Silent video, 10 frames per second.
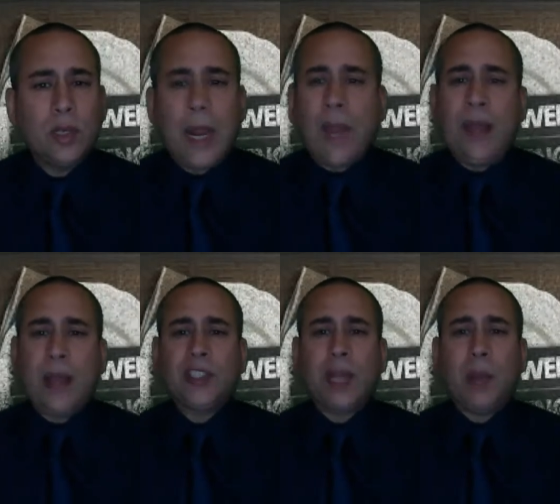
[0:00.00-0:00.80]
And thou
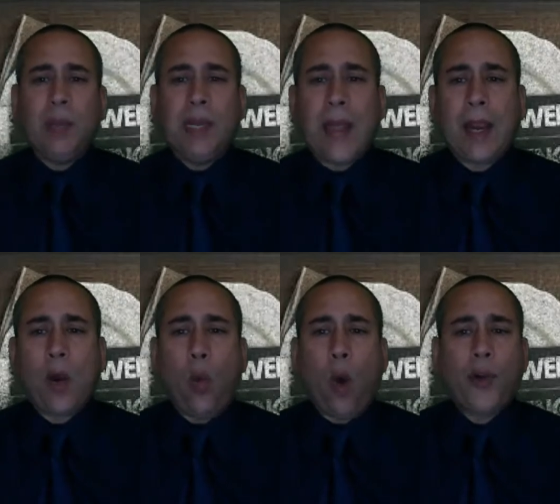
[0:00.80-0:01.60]
shalt be like a
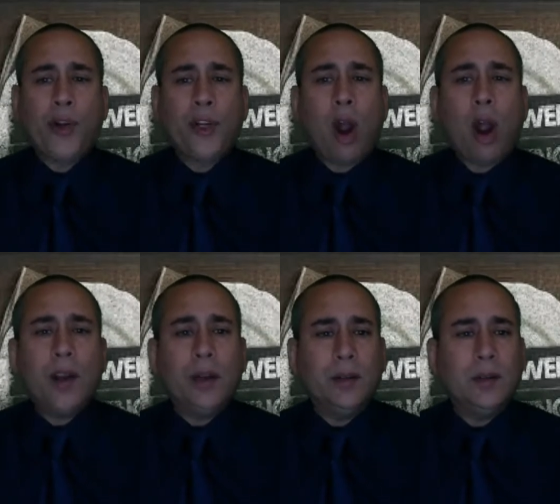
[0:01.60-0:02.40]
watered
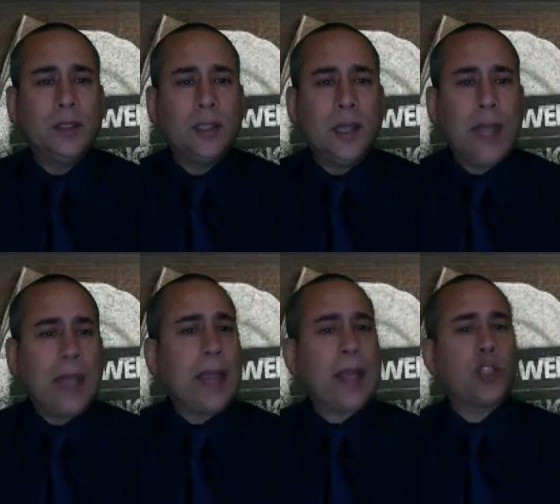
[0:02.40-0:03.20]
garden,
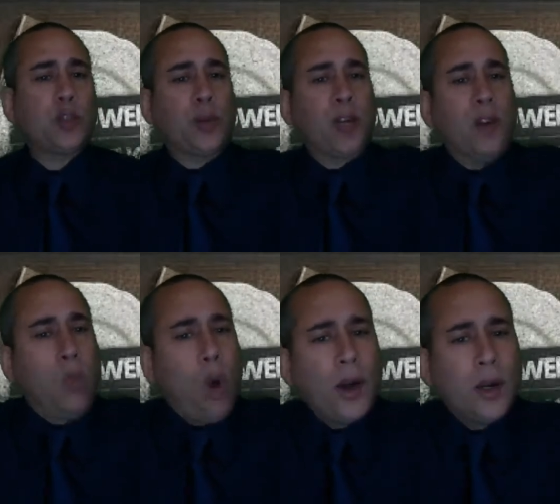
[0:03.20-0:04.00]
and like a spring of
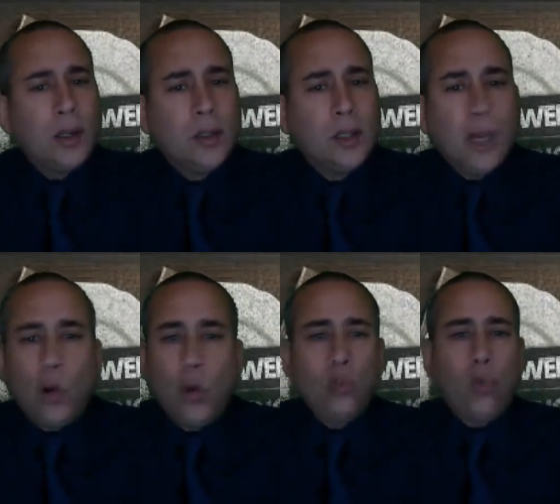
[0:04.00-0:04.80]
water,
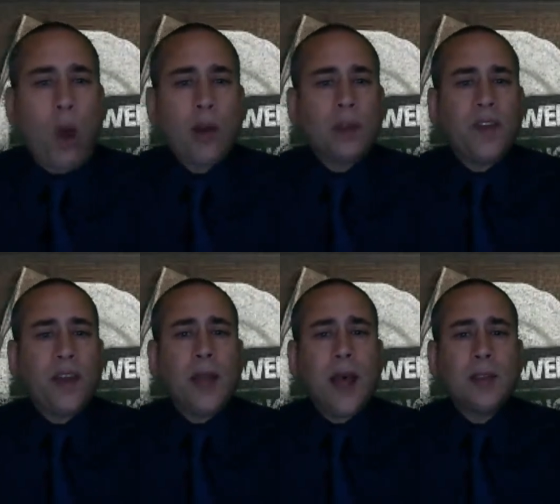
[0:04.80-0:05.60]
whose waters fail not.